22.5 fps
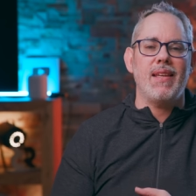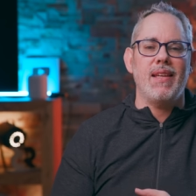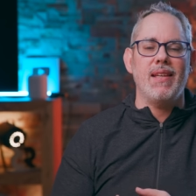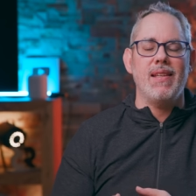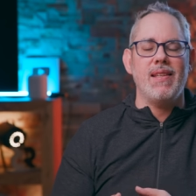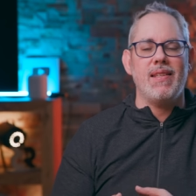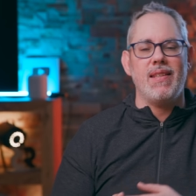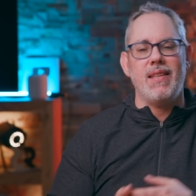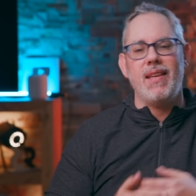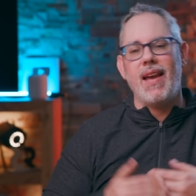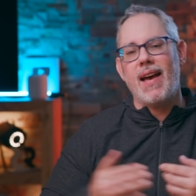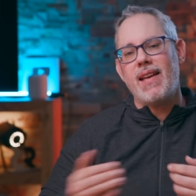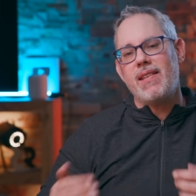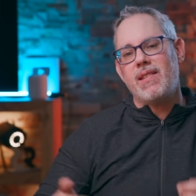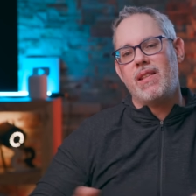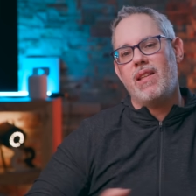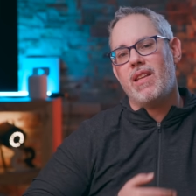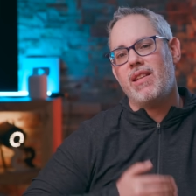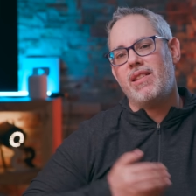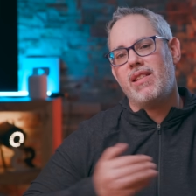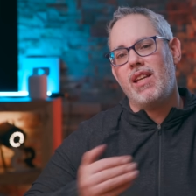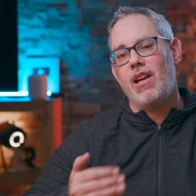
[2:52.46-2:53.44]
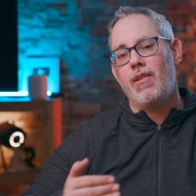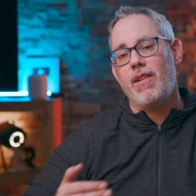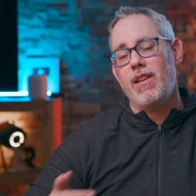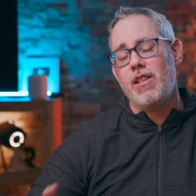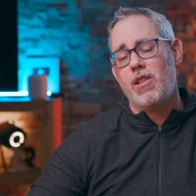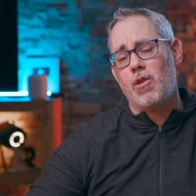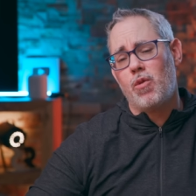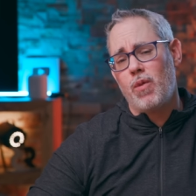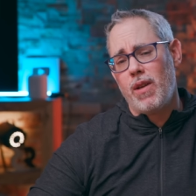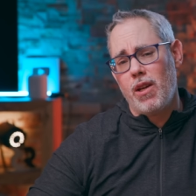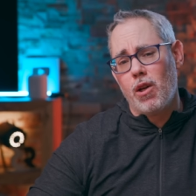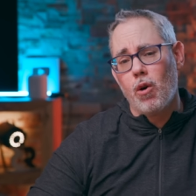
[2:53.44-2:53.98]
is yes to the Series
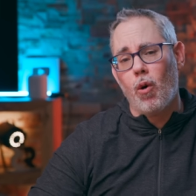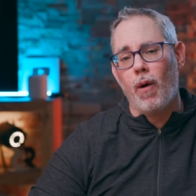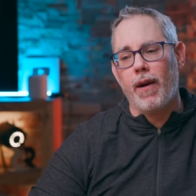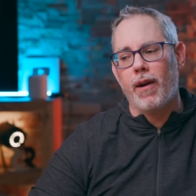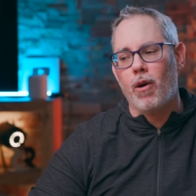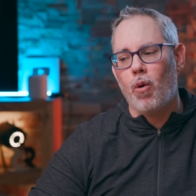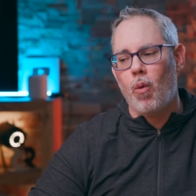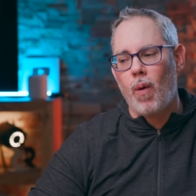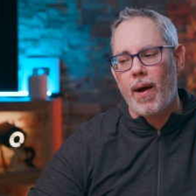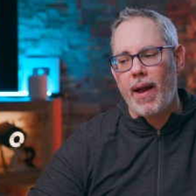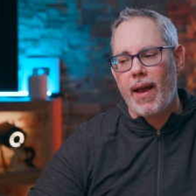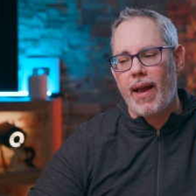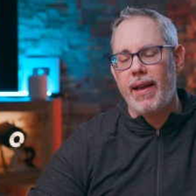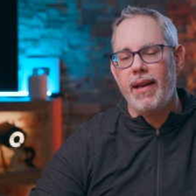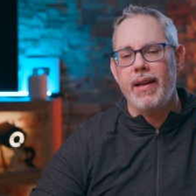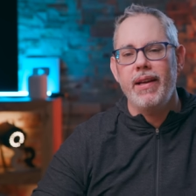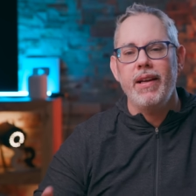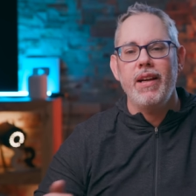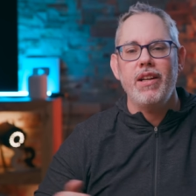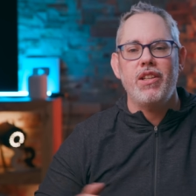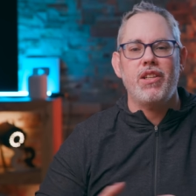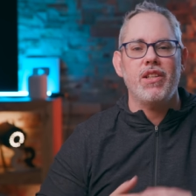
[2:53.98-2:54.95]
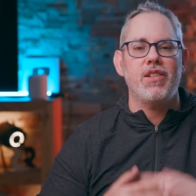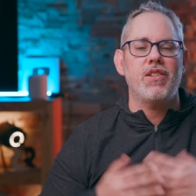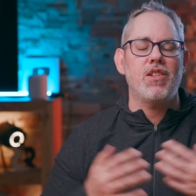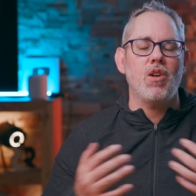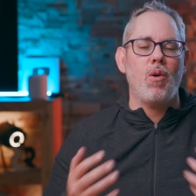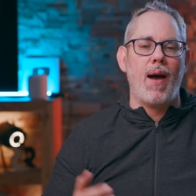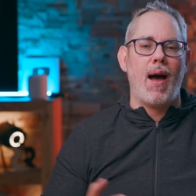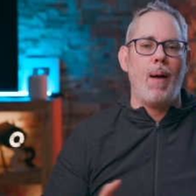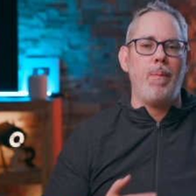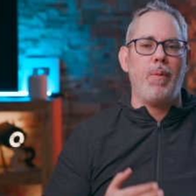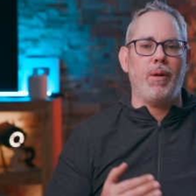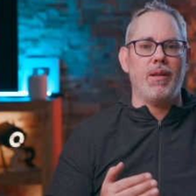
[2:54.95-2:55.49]
3 going away, just
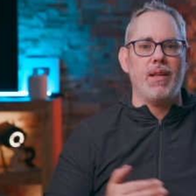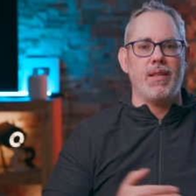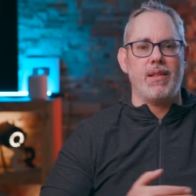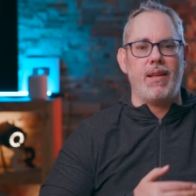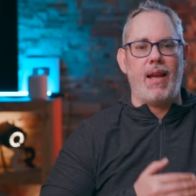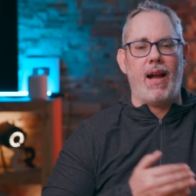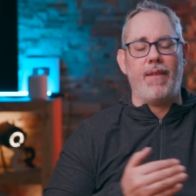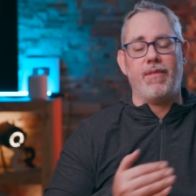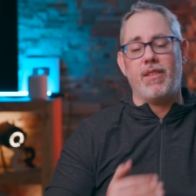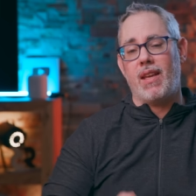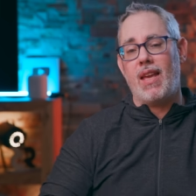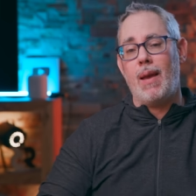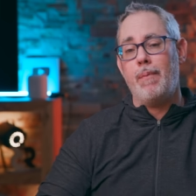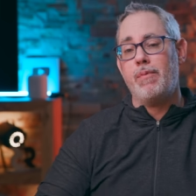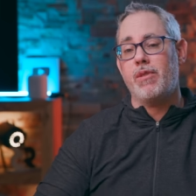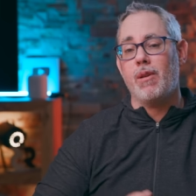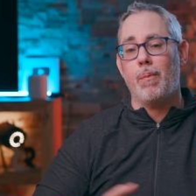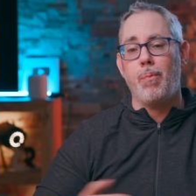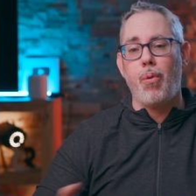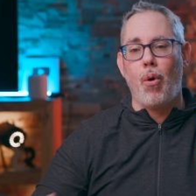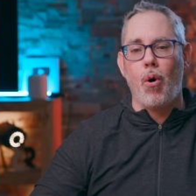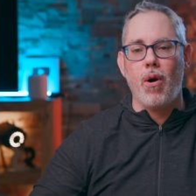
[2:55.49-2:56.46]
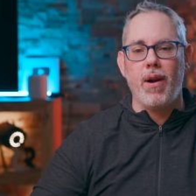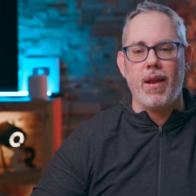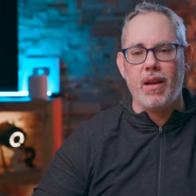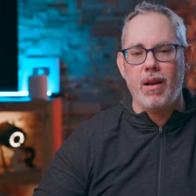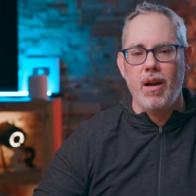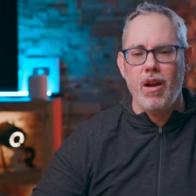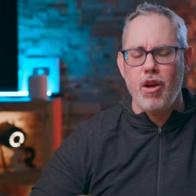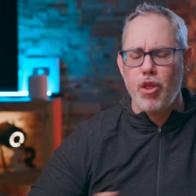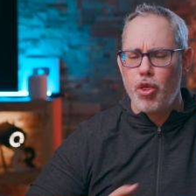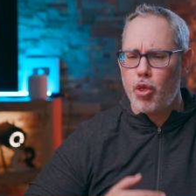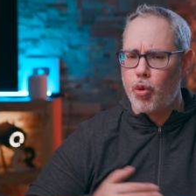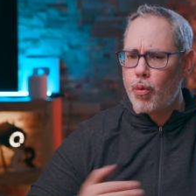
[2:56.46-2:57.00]
so Apple doesn't have to keep supporting
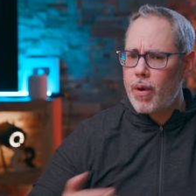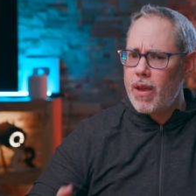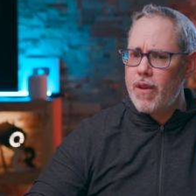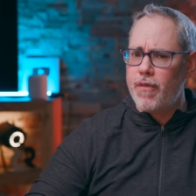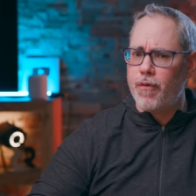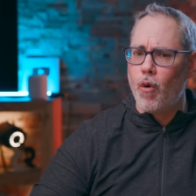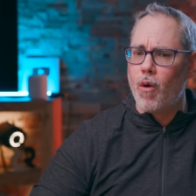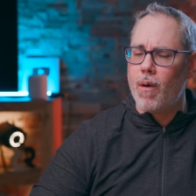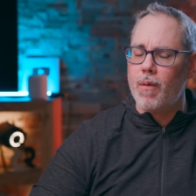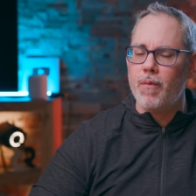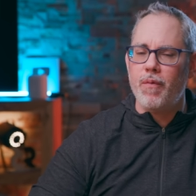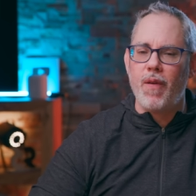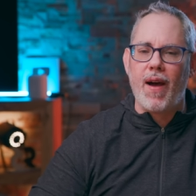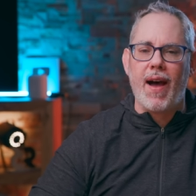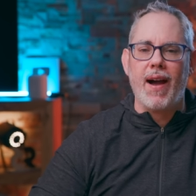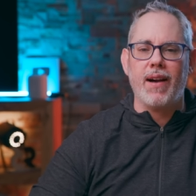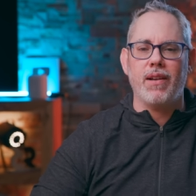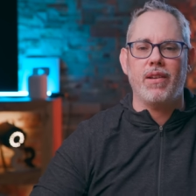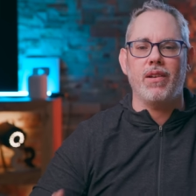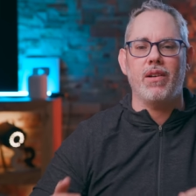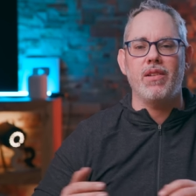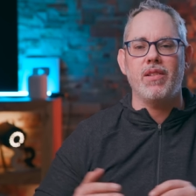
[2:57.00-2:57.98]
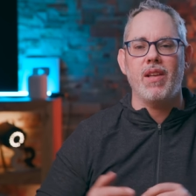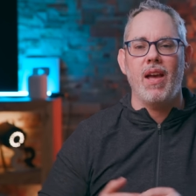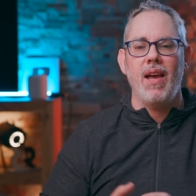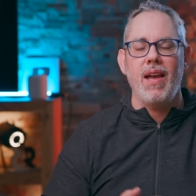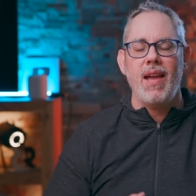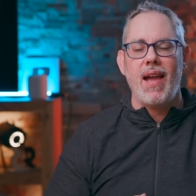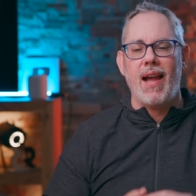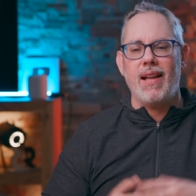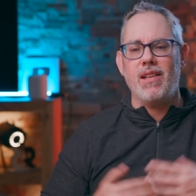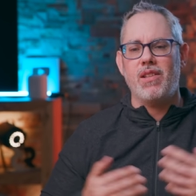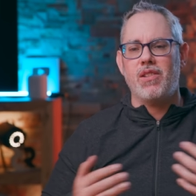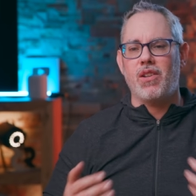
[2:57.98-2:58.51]
three form factors
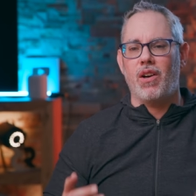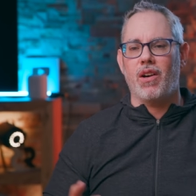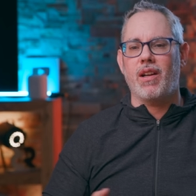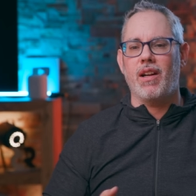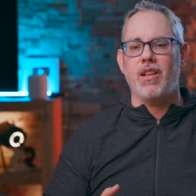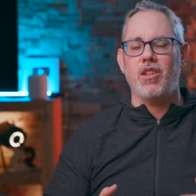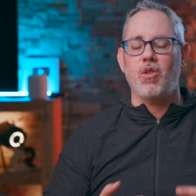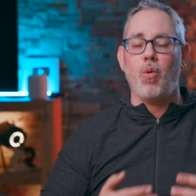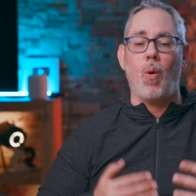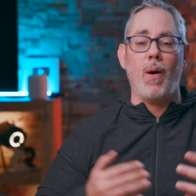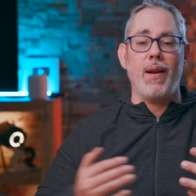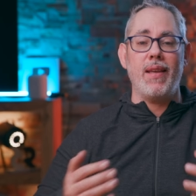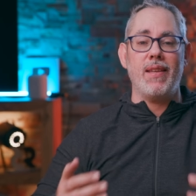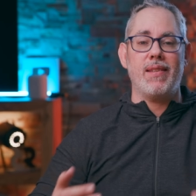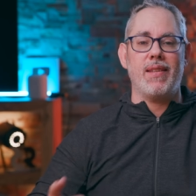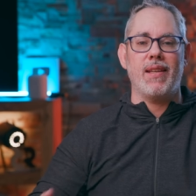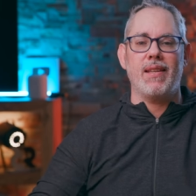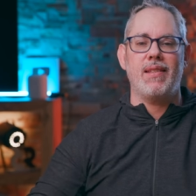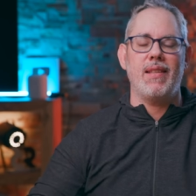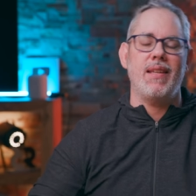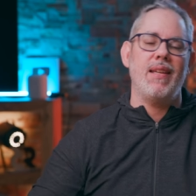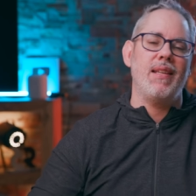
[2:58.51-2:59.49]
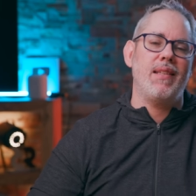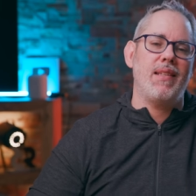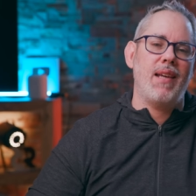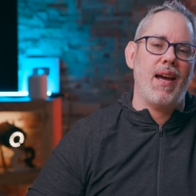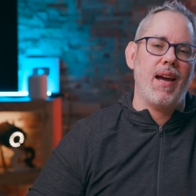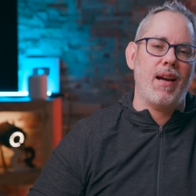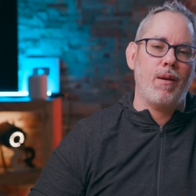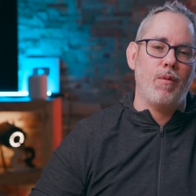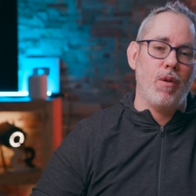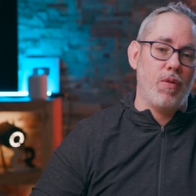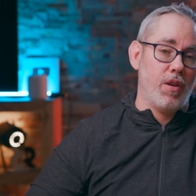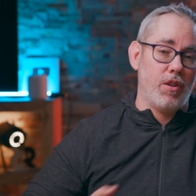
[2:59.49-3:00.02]
and circa 2016
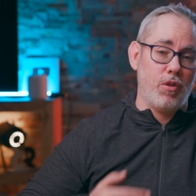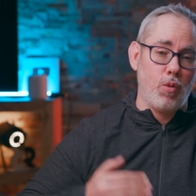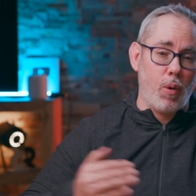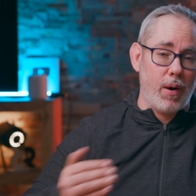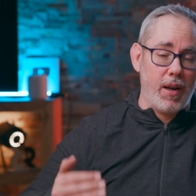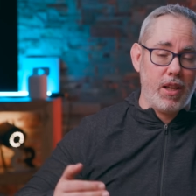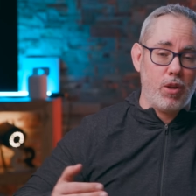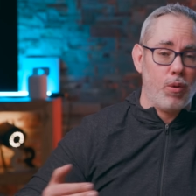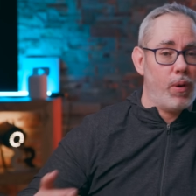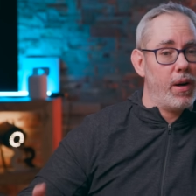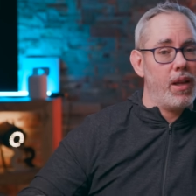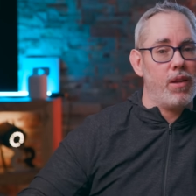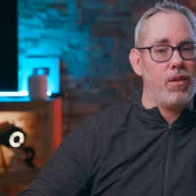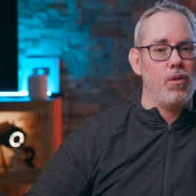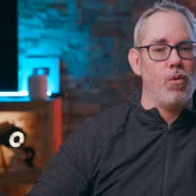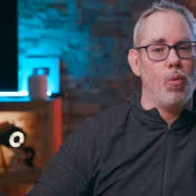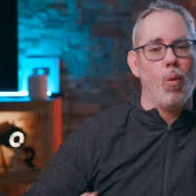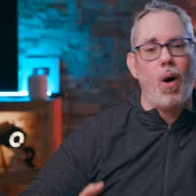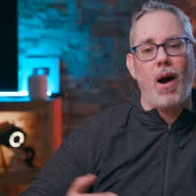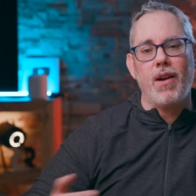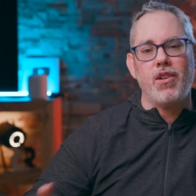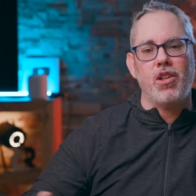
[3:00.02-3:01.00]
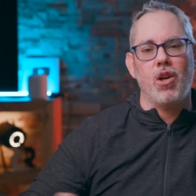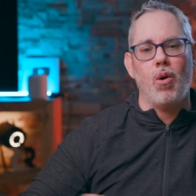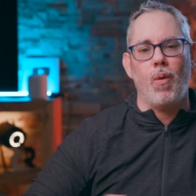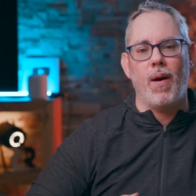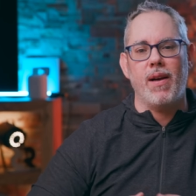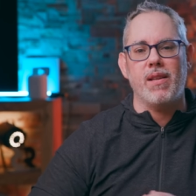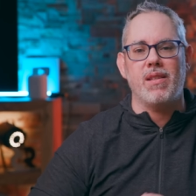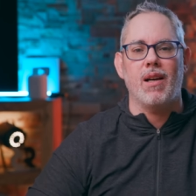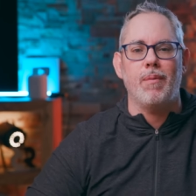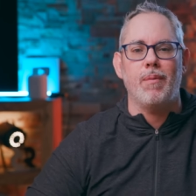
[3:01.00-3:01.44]
tech with the 2022 WatchOS